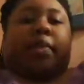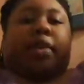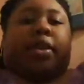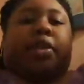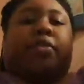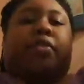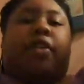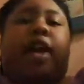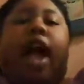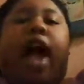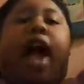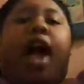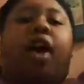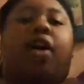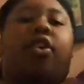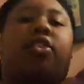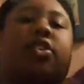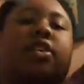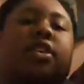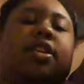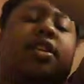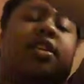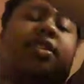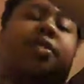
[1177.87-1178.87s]
it around.
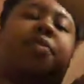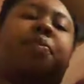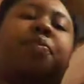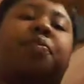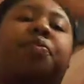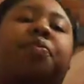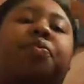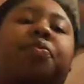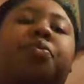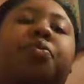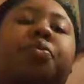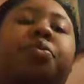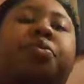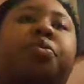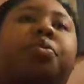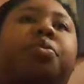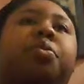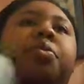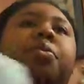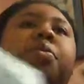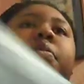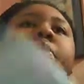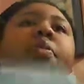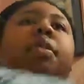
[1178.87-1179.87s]

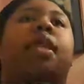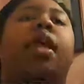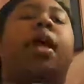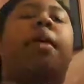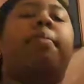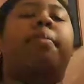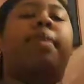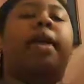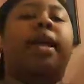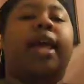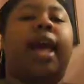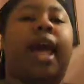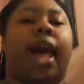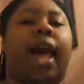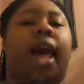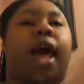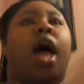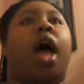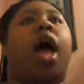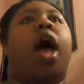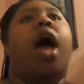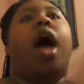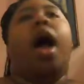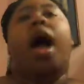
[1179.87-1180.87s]
But yeah,
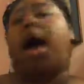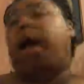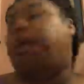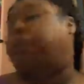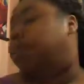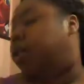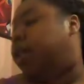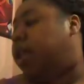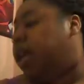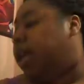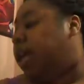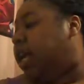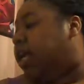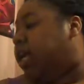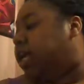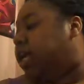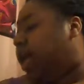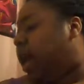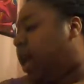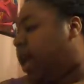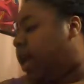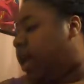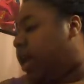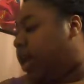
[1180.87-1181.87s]
I'm really
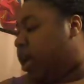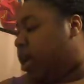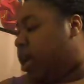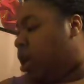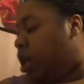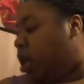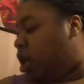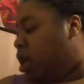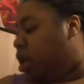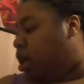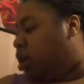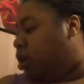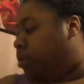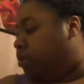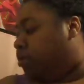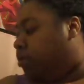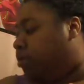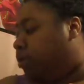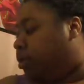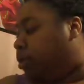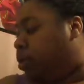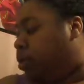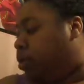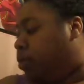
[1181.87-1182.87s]
excited
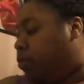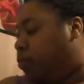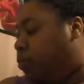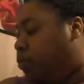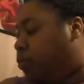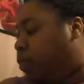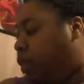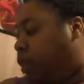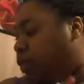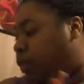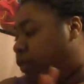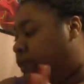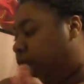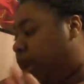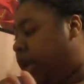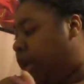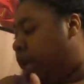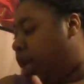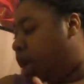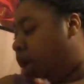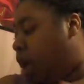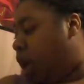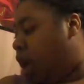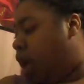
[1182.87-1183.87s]
to start
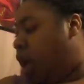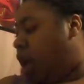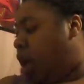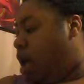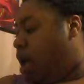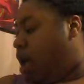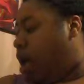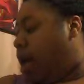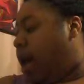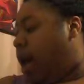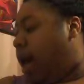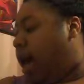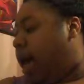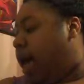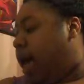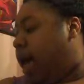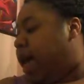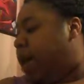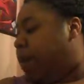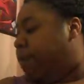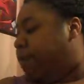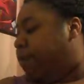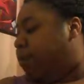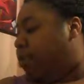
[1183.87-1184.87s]
reading.
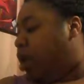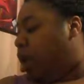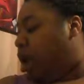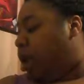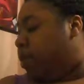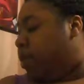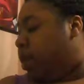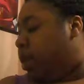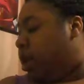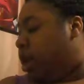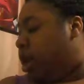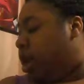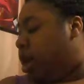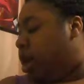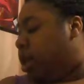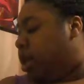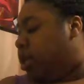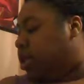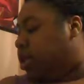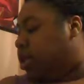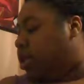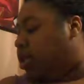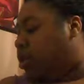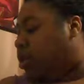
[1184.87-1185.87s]
I'm probably
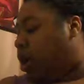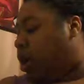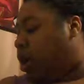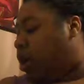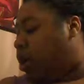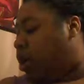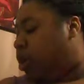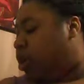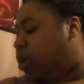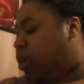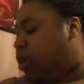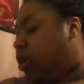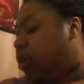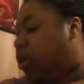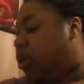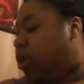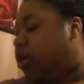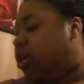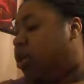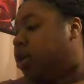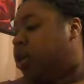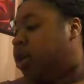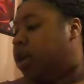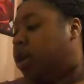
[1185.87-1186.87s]
gonna start
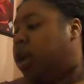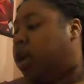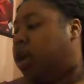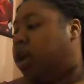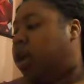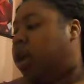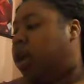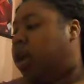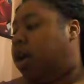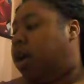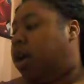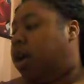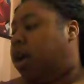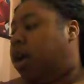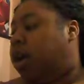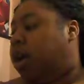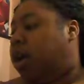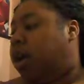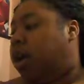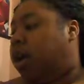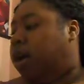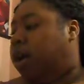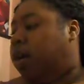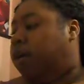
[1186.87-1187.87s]

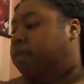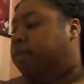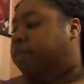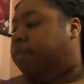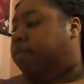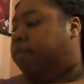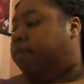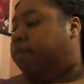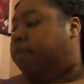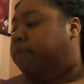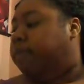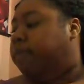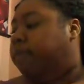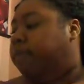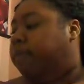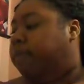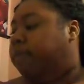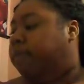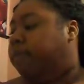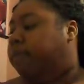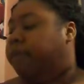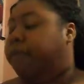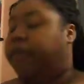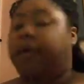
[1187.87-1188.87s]

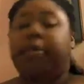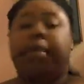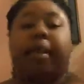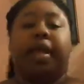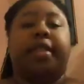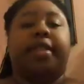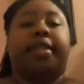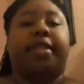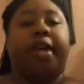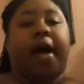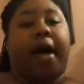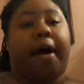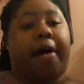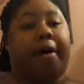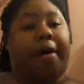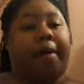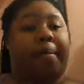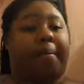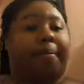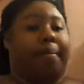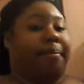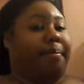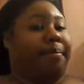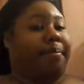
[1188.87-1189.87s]
from the
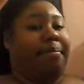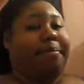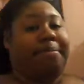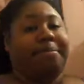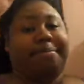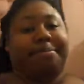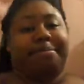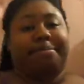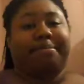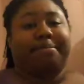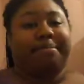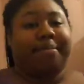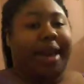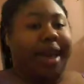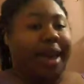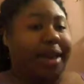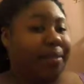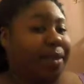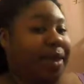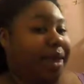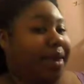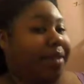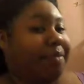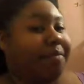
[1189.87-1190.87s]
top,
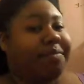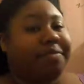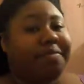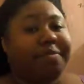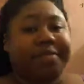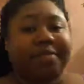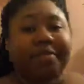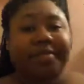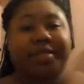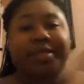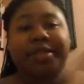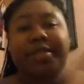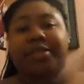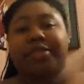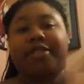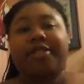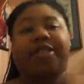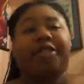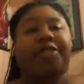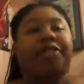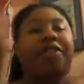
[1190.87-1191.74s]
maybe with the